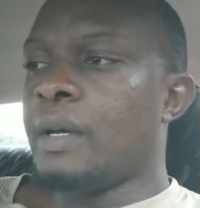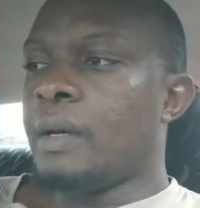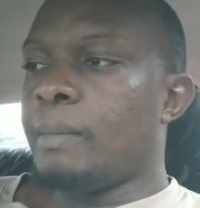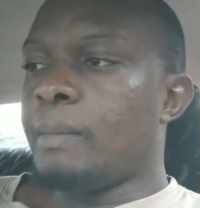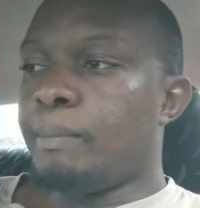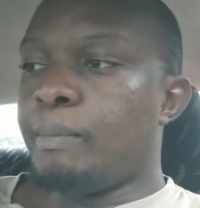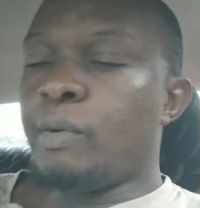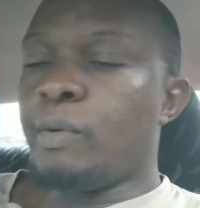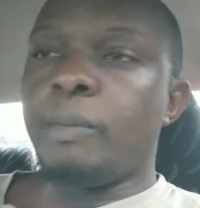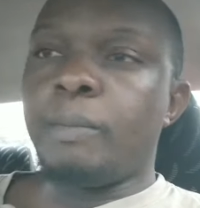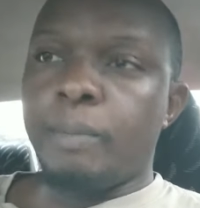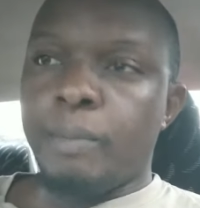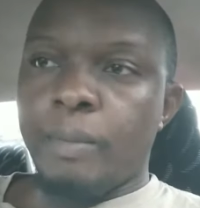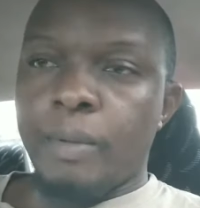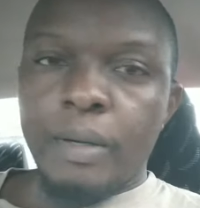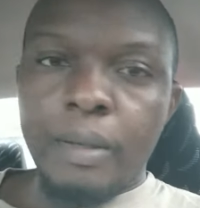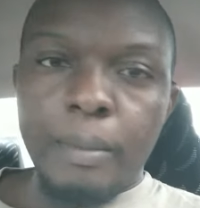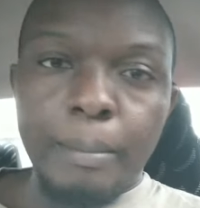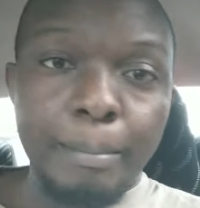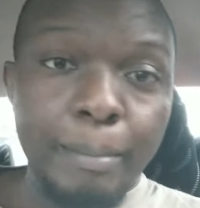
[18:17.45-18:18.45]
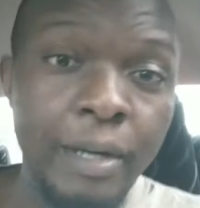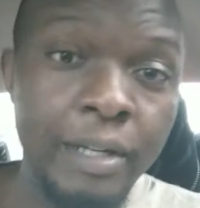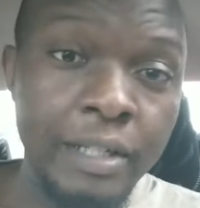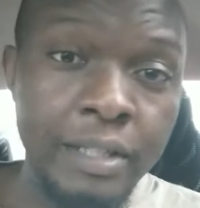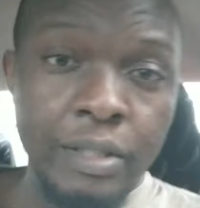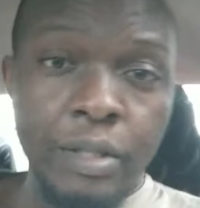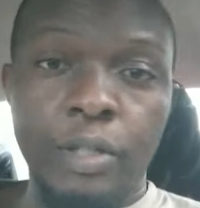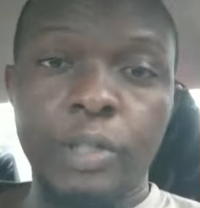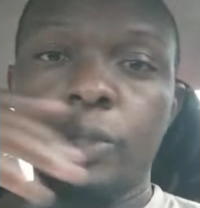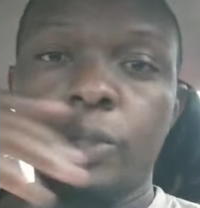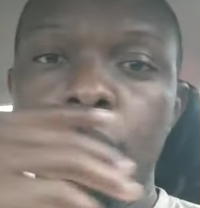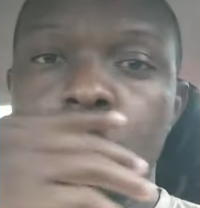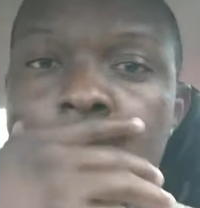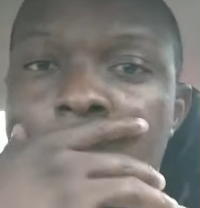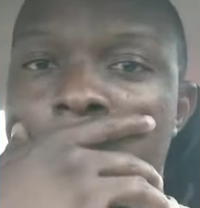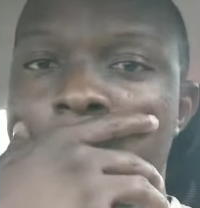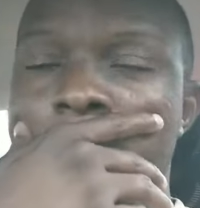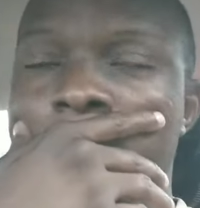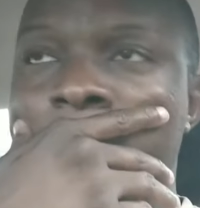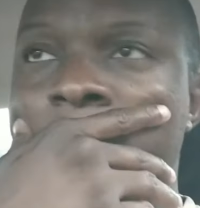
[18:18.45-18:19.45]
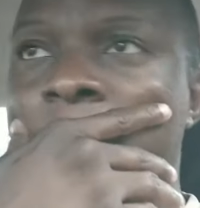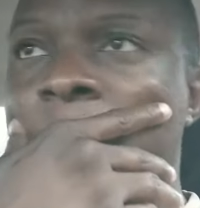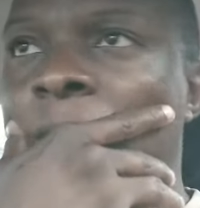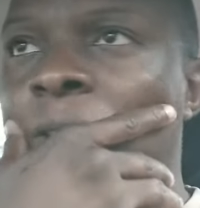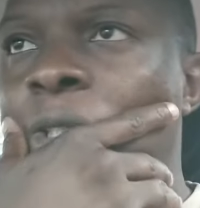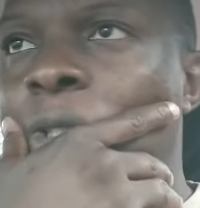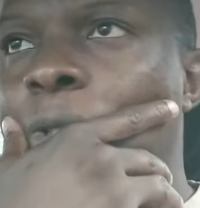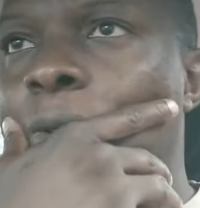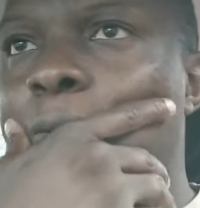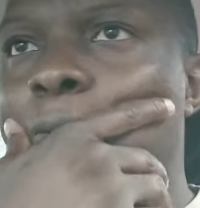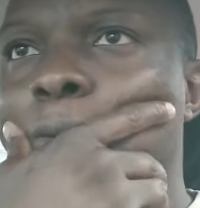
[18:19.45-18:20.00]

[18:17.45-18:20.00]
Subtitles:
boom, money don't show.